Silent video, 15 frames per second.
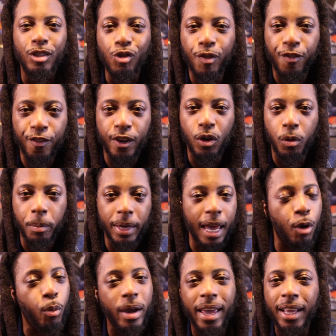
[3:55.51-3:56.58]
You feel me?
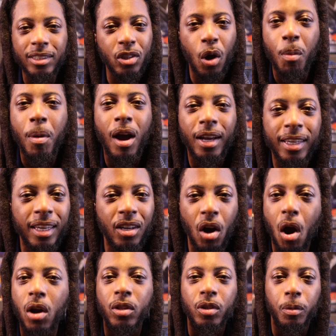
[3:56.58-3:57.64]
And we ain't talking about King
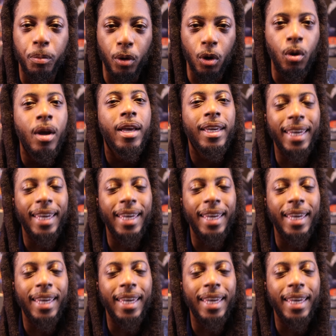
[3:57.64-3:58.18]
Arthur, bro.